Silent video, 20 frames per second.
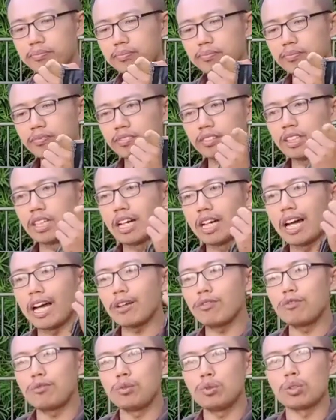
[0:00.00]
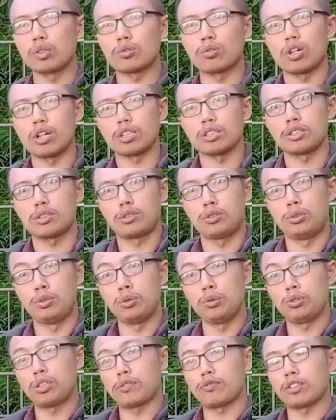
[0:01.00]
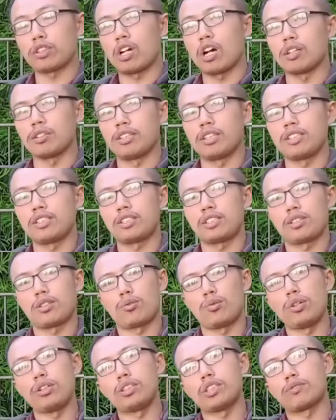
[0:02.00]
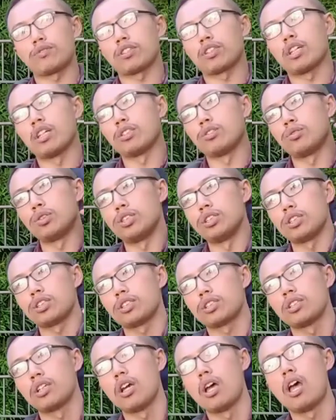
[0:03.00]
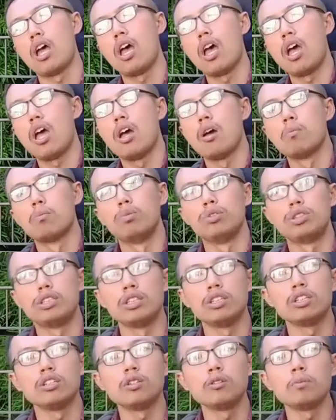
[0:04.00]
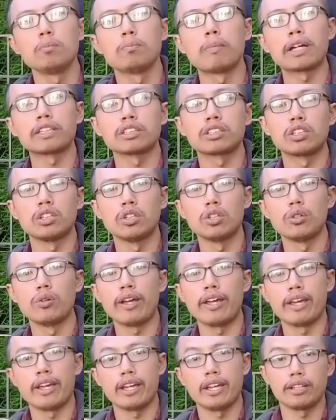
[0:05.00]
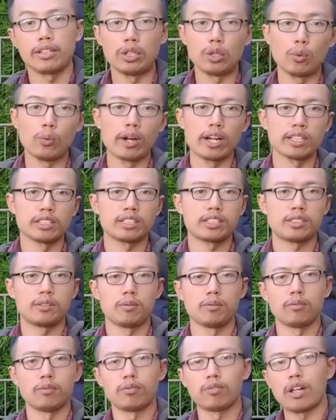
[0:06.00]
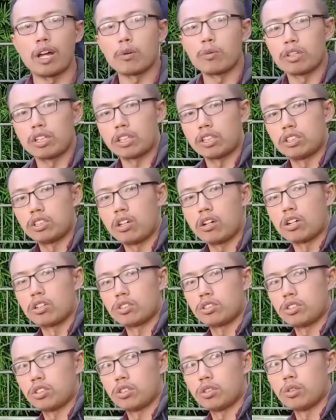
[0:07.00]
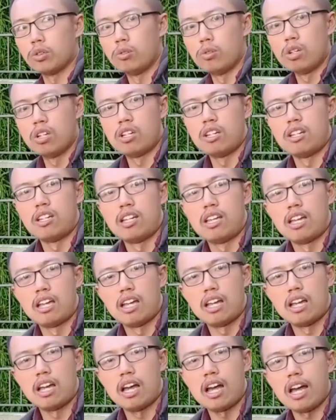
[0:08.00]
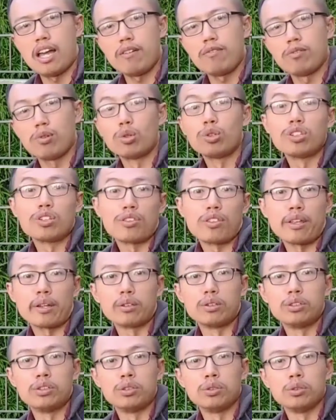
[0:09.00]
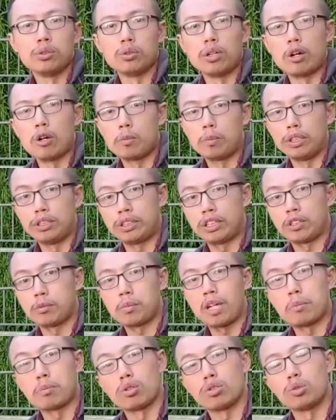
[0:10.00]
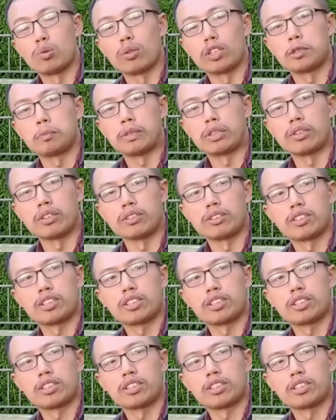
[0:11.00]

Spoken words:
I flew across 2 different continents, 3 different countries, Brazil, Mexico, and the US, flying with the guitar. So I've learned a thing or two. I'll be sharing my personal experience.